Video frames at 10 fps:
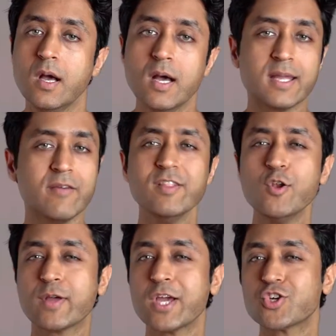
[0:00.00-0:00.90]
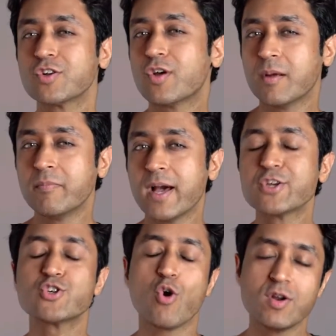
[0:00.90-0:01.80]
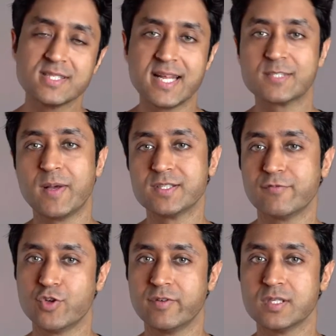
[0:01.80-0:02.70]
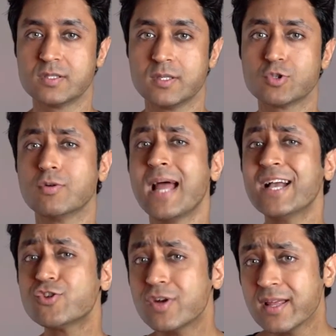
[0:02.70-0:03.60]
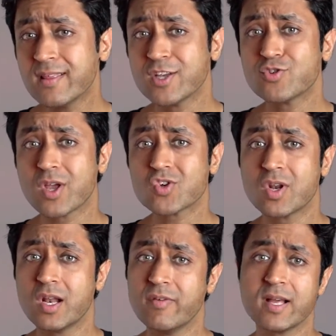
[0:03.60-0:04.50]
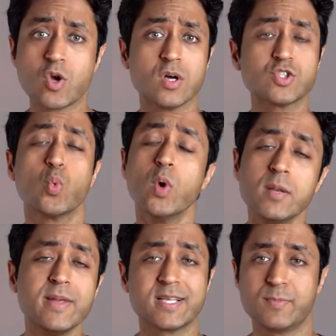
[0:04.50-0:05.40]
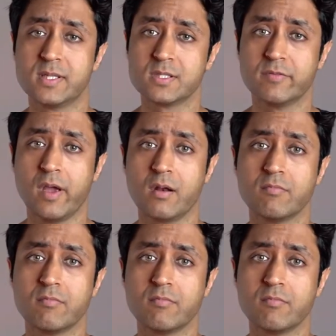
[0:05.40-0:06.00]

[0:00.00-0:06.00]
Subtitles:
Given the location, Columbia sure is an expensive university, so naturally the education and living cost will be expensive here.